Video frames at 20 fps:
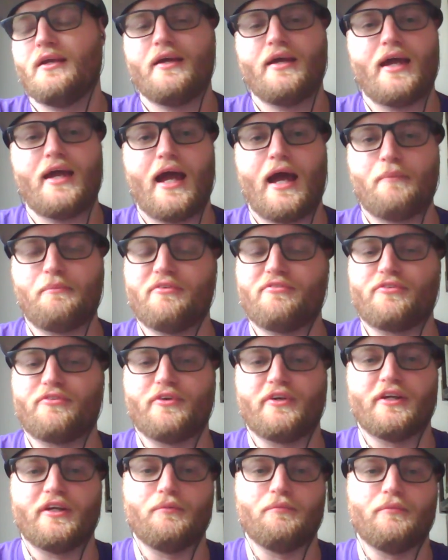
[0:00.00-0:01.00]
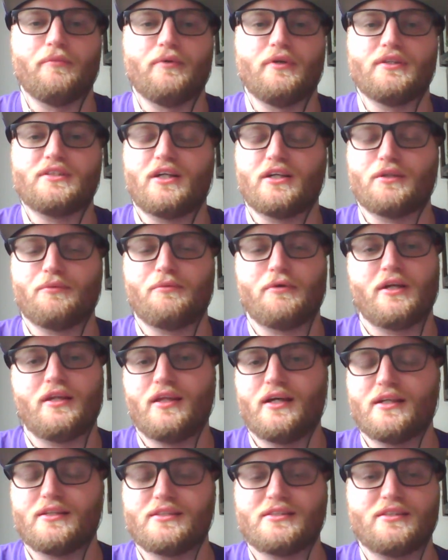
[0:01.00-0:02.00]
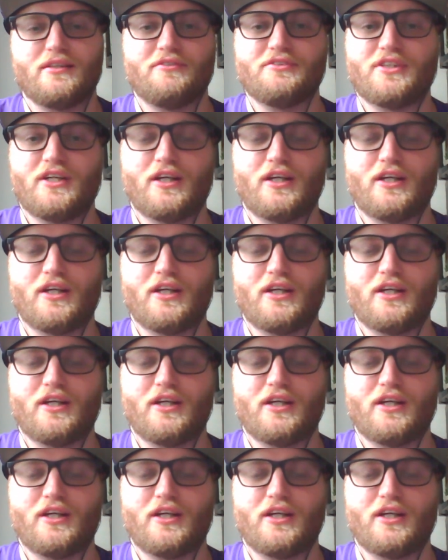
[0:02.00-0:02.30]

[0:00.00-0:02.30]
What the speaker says: happy for him. Talked about a lot of stuff.